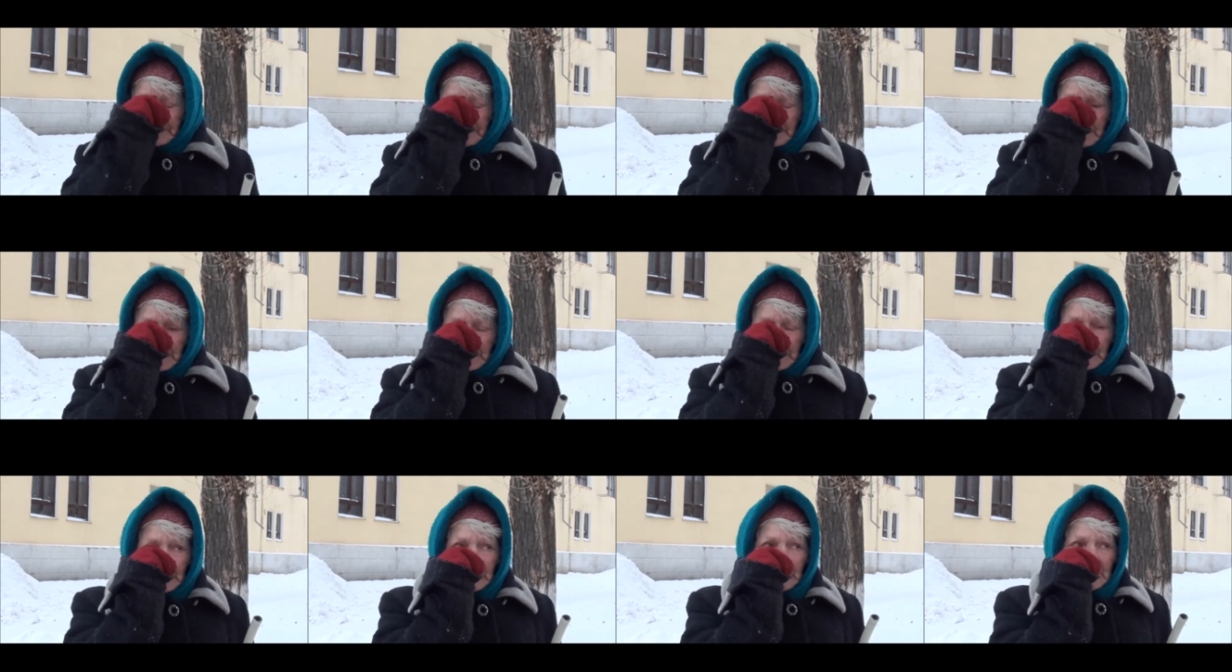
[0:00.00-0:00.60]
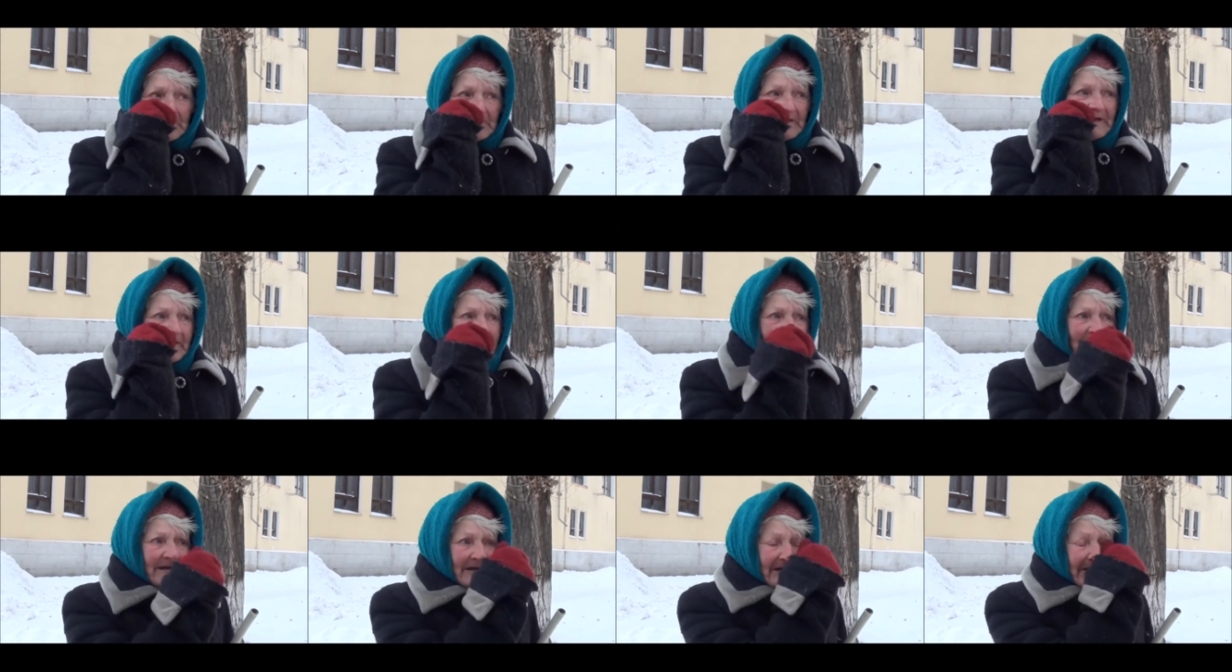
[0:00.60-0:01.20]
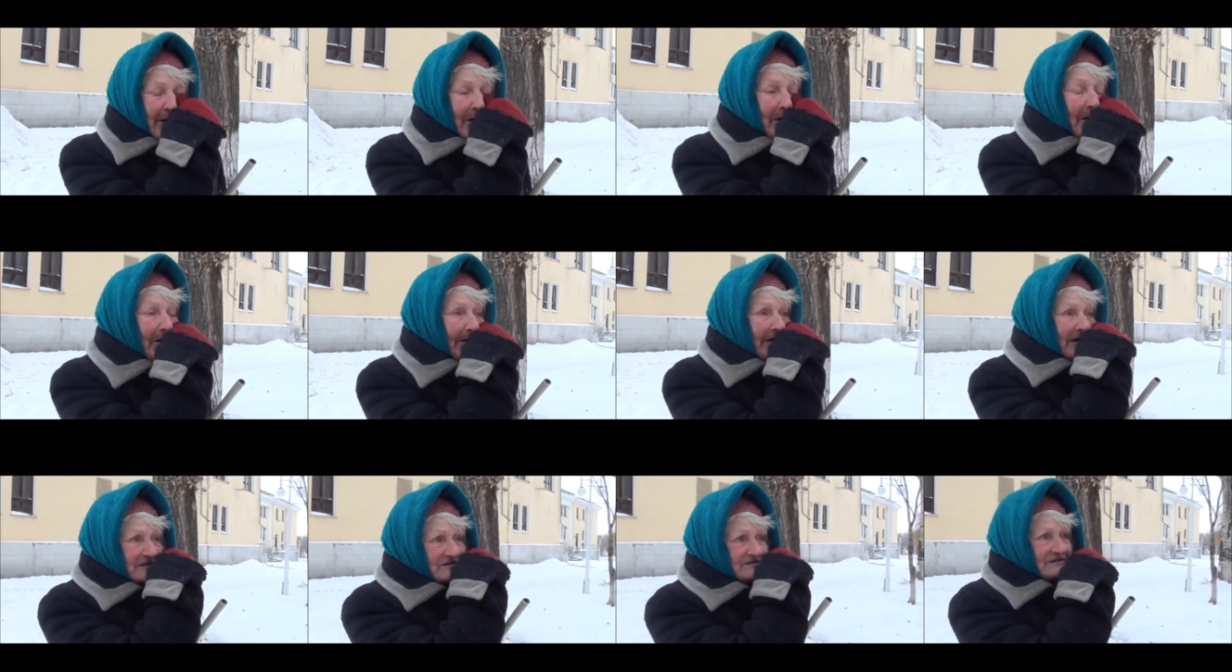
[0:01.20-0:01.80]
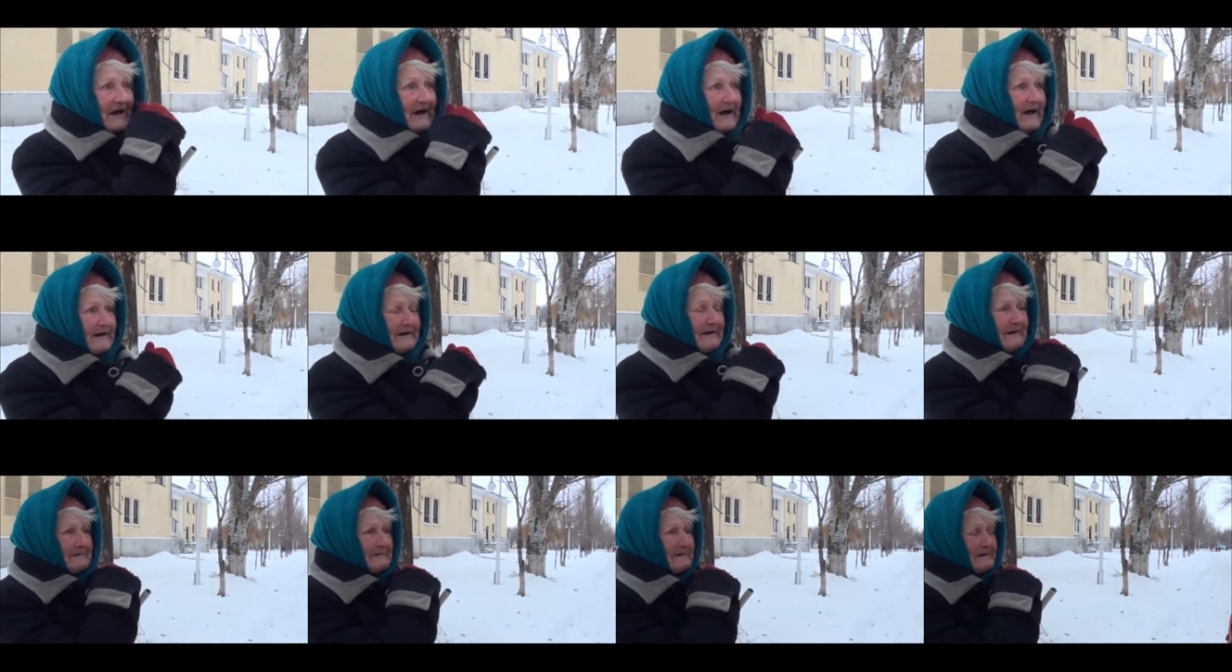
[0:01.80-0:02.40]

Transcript: I witnessed as they were transporting